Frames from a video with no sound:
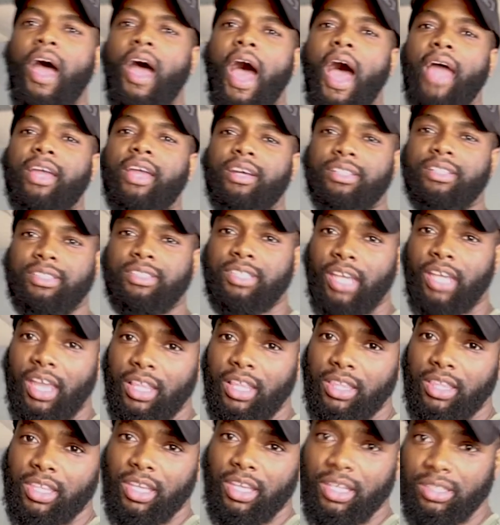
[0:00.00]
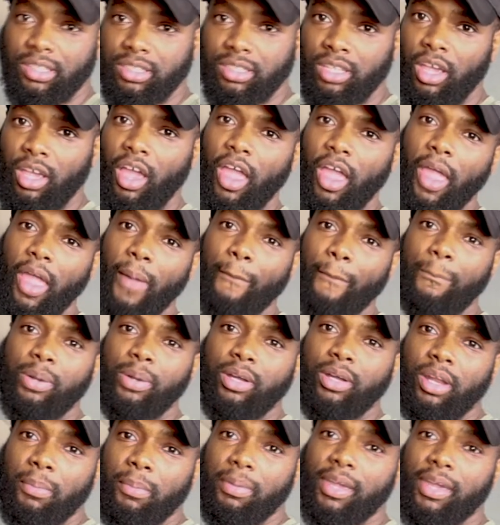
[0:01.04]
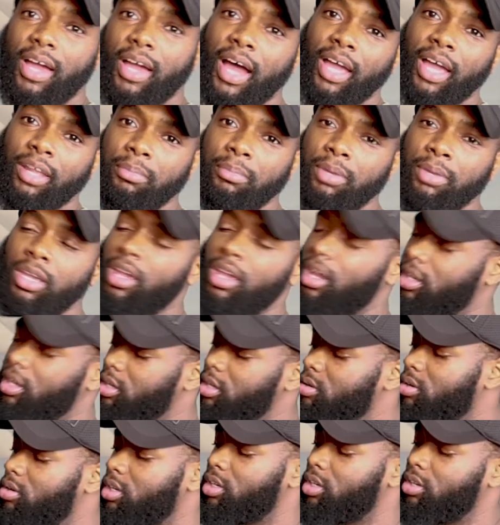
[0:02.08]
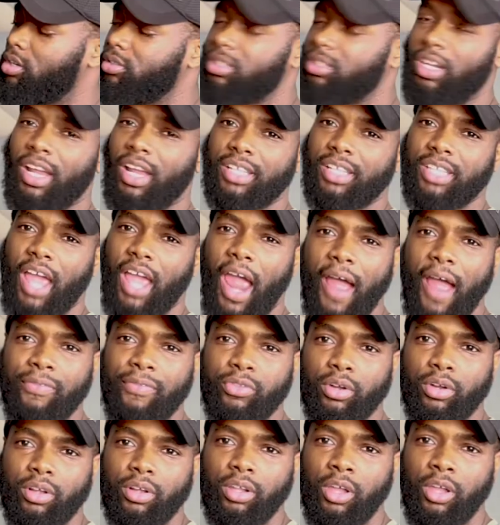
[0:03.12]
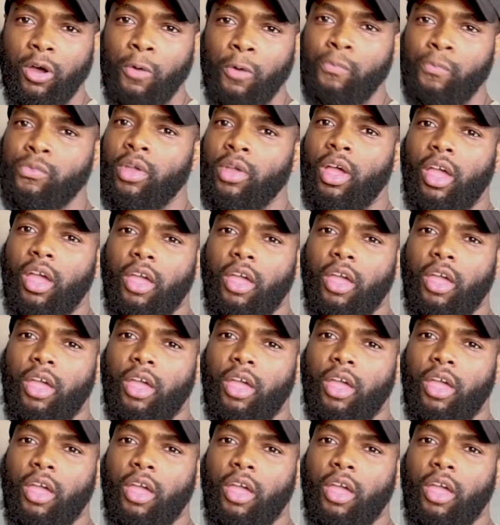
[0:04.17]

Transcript: I could take this and put it behind me, and you could use it as an afterglow.